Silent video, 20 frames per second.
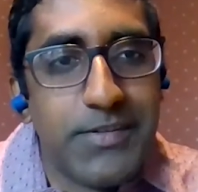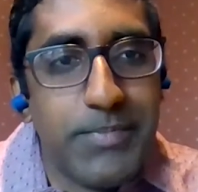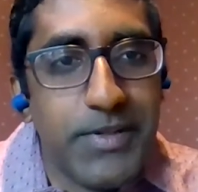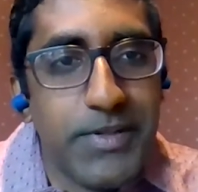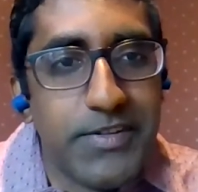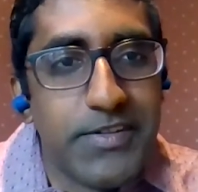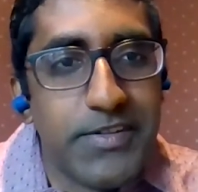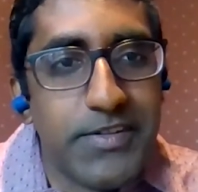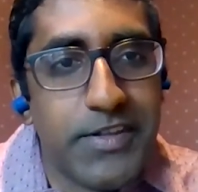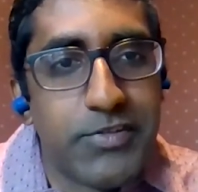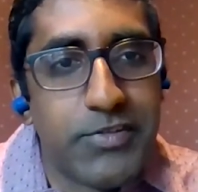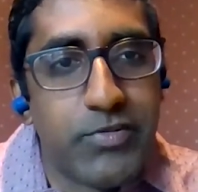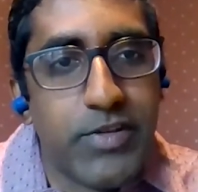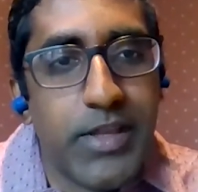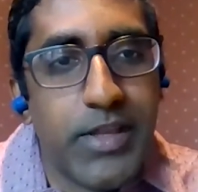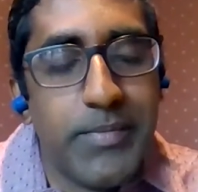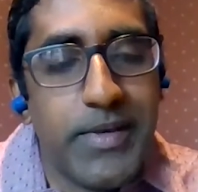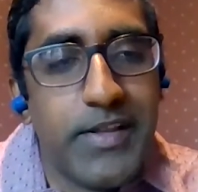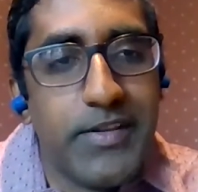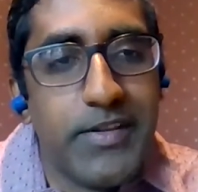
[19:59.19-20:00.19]
build
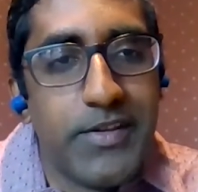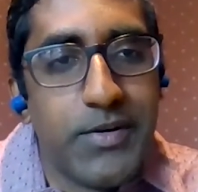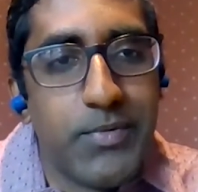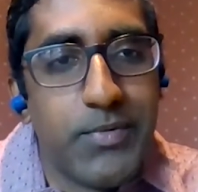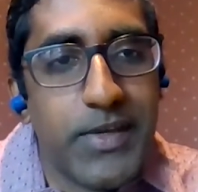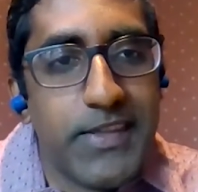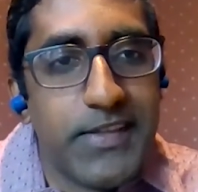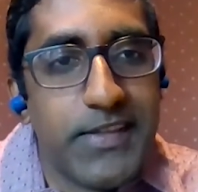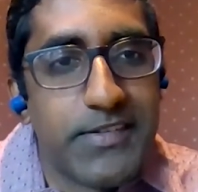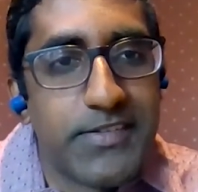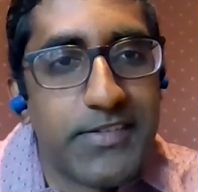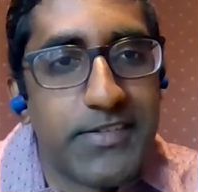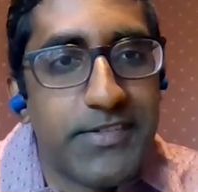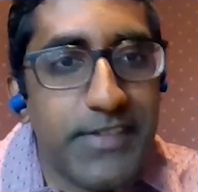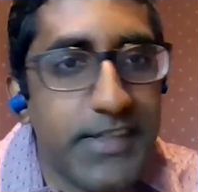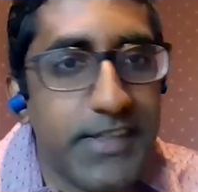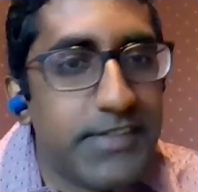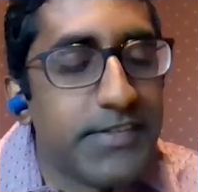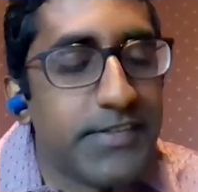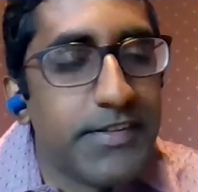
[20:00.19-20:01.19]
industrial ML in a way
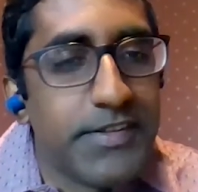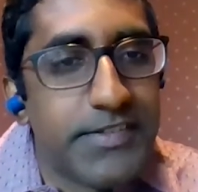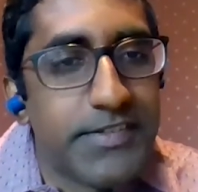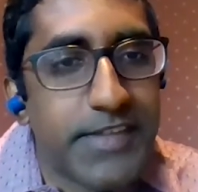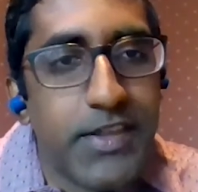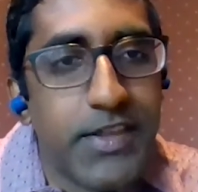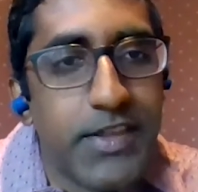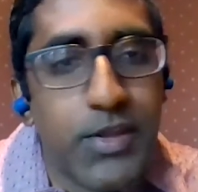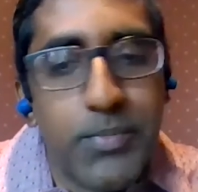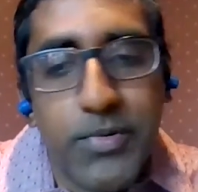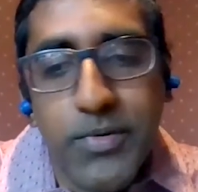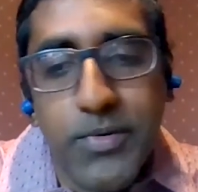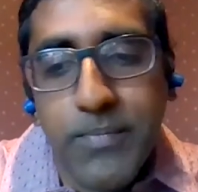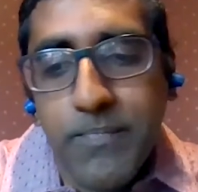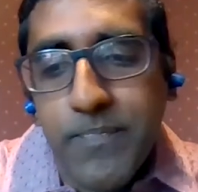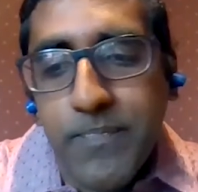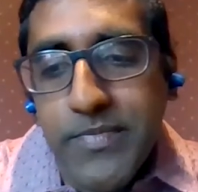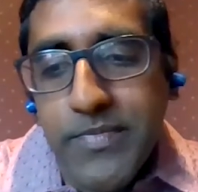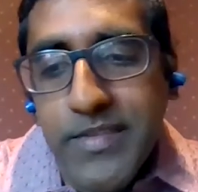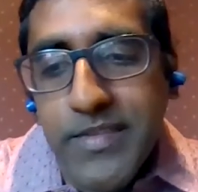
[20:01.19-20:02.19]
that's easily scalable.